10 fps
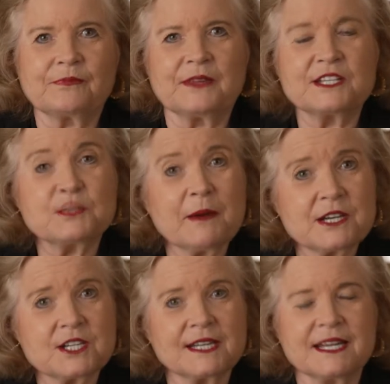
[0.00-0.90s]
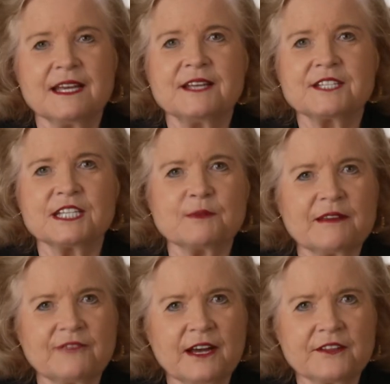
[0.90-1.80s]
especially since my
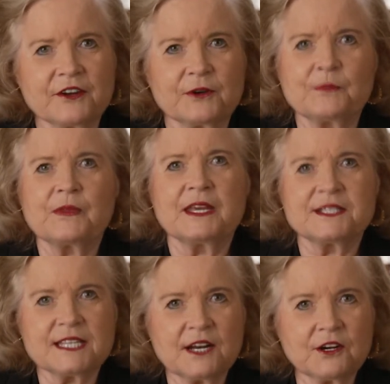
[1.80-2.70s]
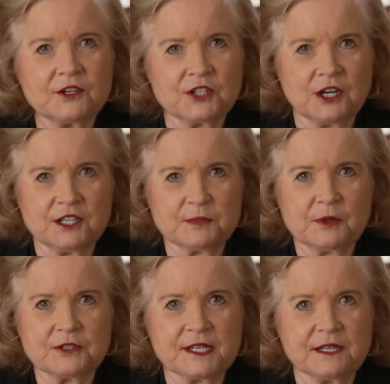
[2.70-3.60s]
father, Senator Charles
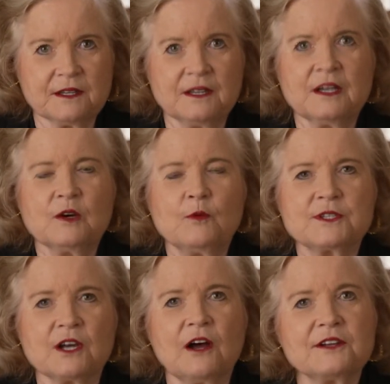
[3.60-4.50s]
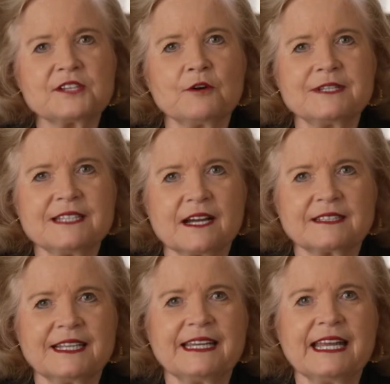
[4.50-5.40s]
Percy, was also
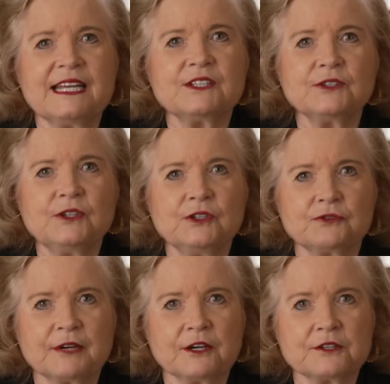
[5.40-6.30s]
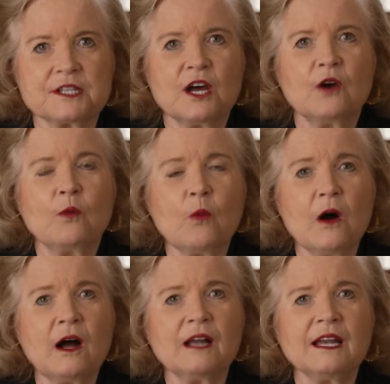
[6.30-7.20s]
inducted into New Trier's
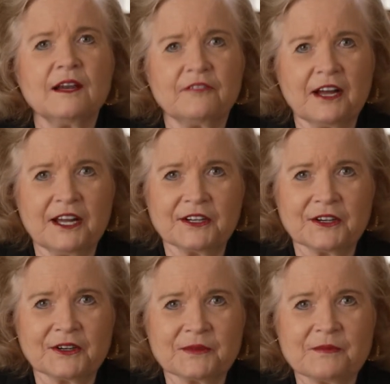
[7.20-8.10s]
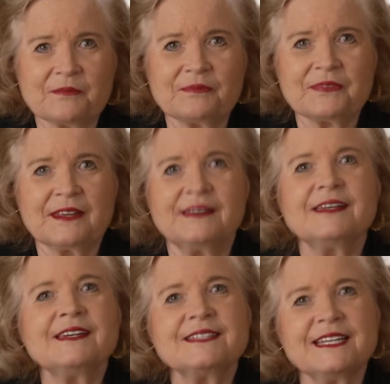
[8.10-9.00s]
Wall of Honor.
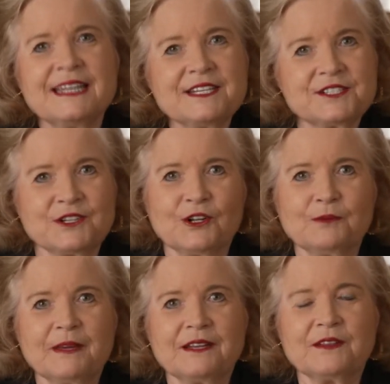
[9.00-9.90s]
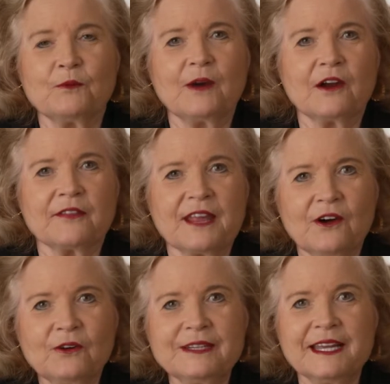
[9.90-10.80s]
Denise told me that we are the
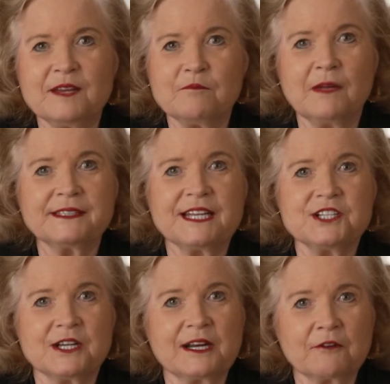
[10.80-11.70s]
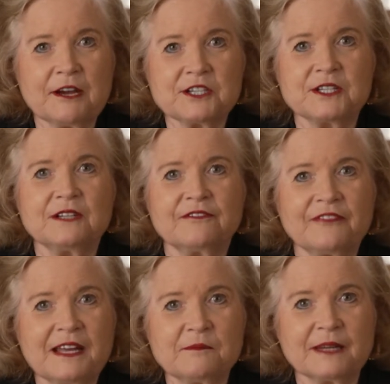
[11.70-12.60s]
only multi generational
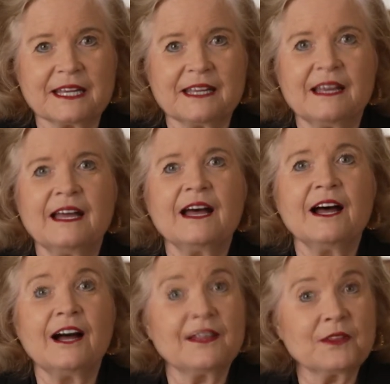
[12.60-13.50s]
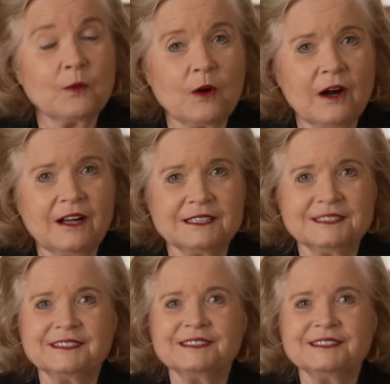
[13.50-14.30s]
family on the wall.